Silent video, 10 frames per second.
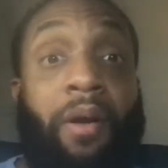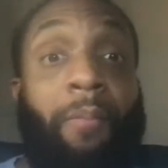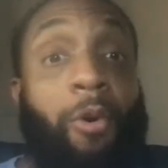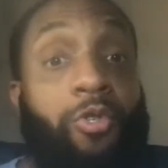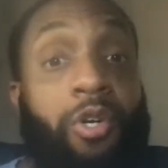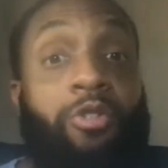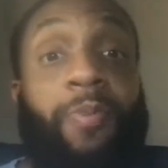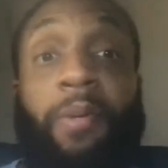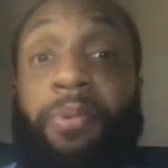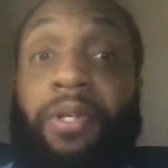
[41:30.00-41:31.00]
Most of those
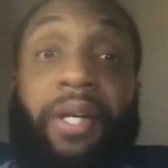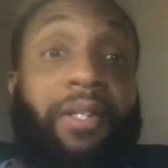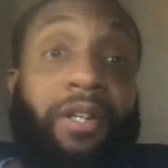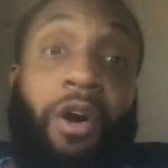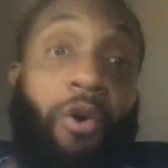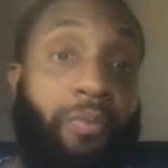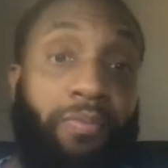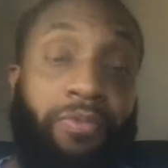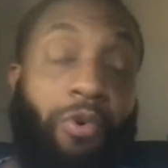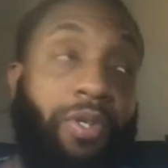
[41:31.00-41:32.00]
people didn't go
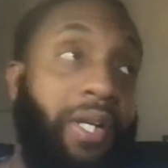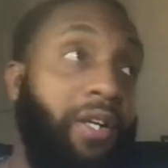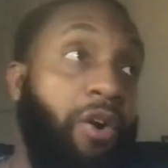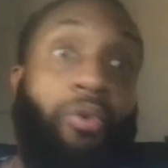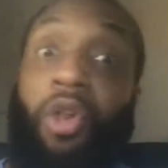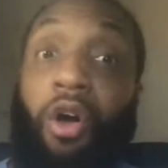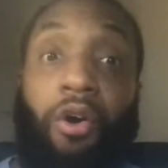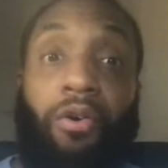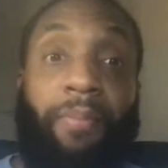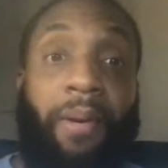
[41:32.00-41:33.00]
or didn't go
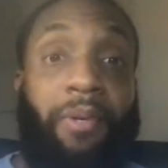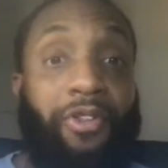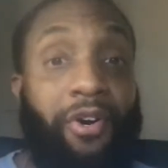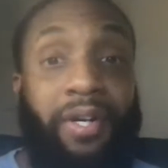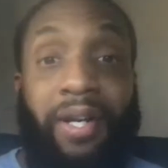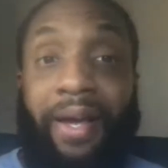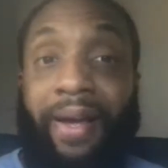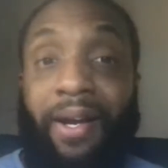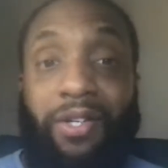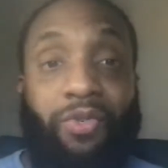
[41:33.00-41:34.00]
long, maybe 30
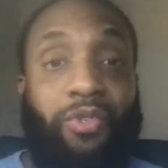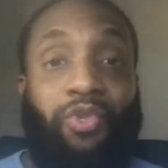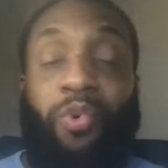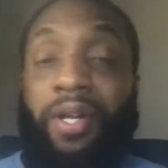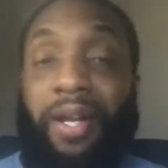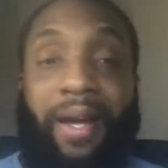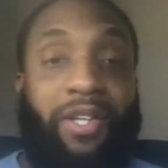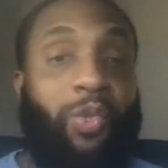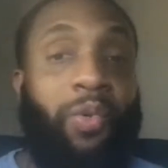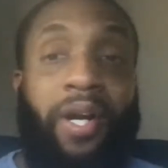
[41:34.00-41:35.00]
days or 20
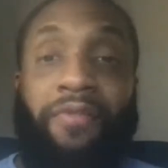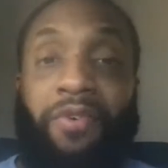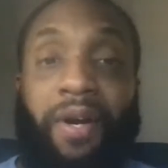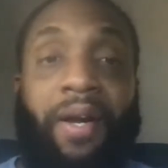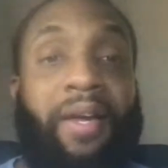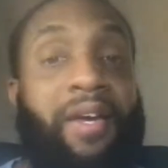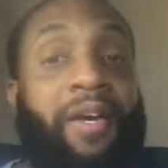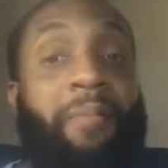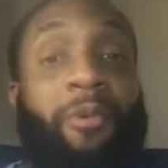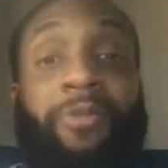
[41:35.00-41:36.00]
days or whatever, right?
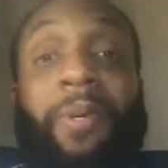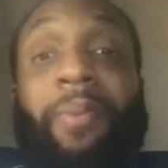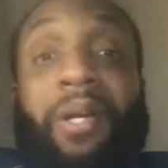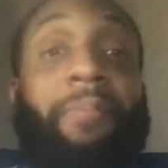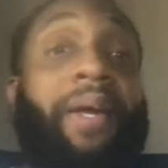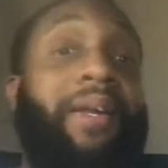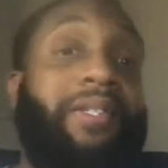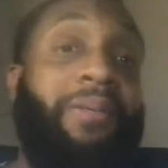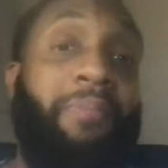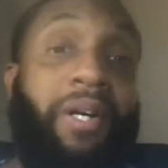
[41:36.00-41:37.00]
Most people didn't make it
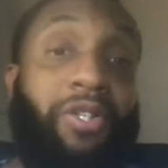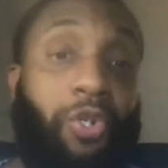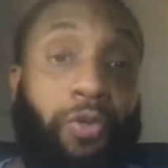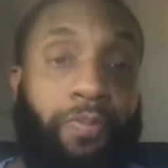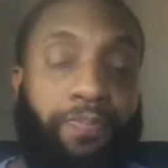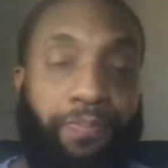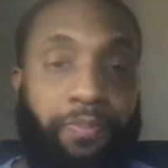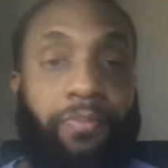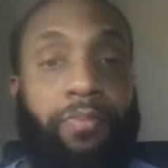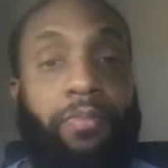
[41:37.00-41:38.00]
to month two.
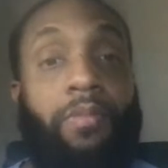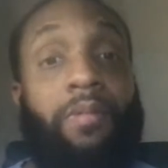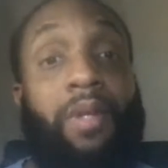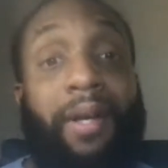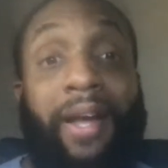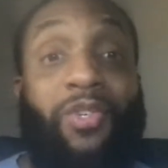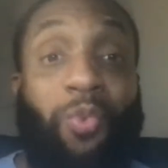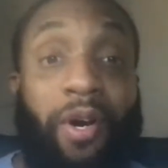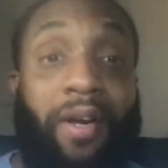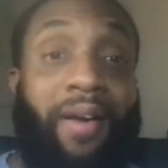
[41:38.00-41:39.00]
Guess
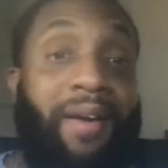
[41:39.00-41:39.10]
what?